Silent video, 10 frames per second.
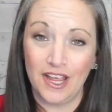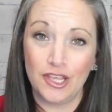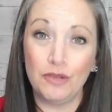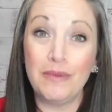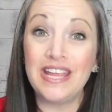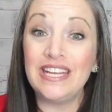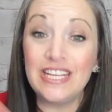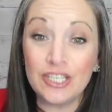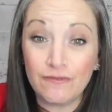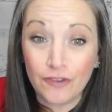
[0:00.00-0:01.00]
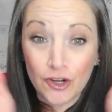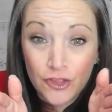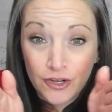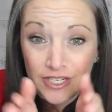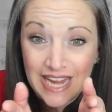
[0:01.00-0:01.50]
You may niche
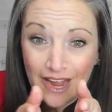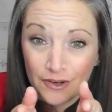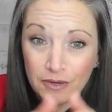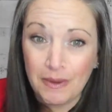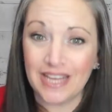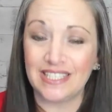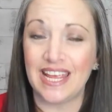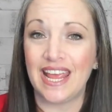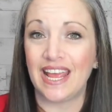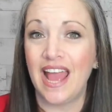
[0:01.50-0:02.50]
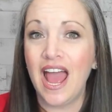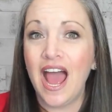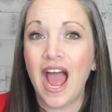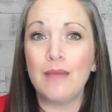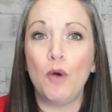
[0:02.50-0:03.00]
further down by saying,
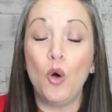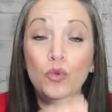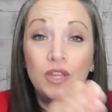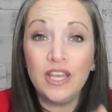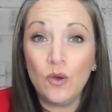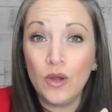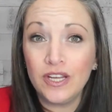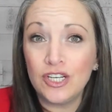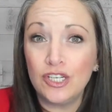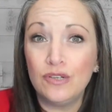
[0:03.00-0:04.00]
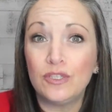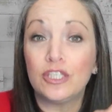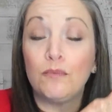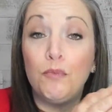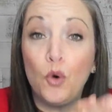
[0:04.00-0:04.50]
I'm only going to do
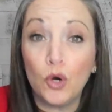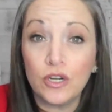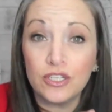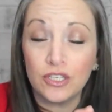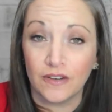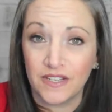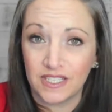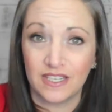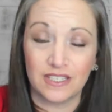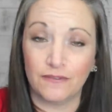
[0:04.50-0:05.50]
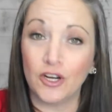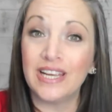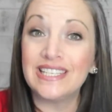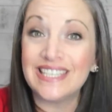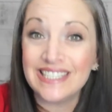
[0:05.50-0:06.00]
support services for
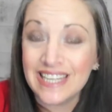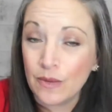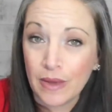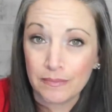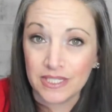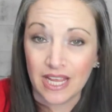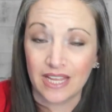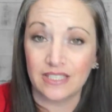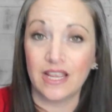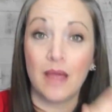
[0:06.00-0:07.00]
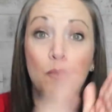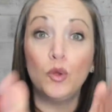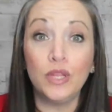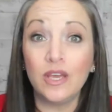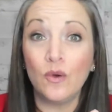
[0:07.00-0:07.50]
existing websites. I'm
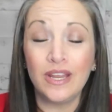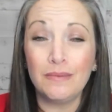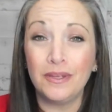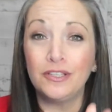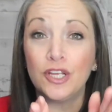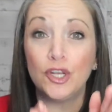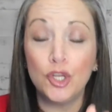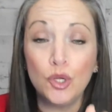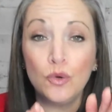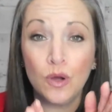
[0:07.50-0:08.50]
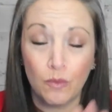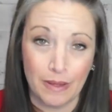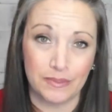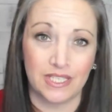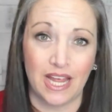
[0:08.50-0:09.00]
only going to build new
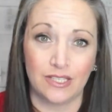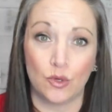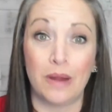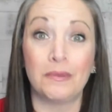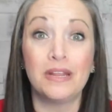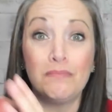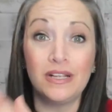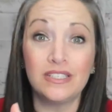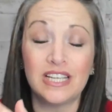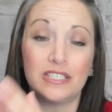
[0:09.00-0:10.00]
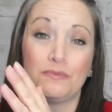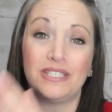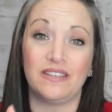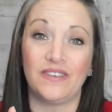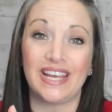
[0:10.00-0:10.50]
websites, or I'm going to build a
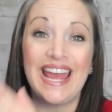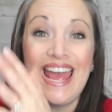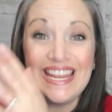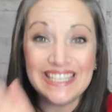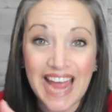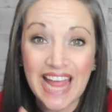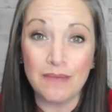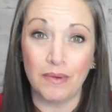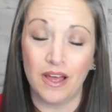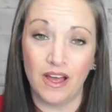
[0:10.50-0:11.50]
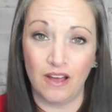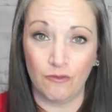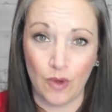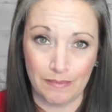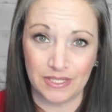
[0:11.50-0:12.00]
specific type of
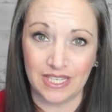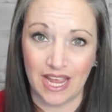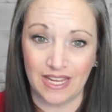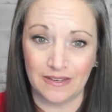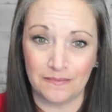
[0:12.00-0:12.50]
website.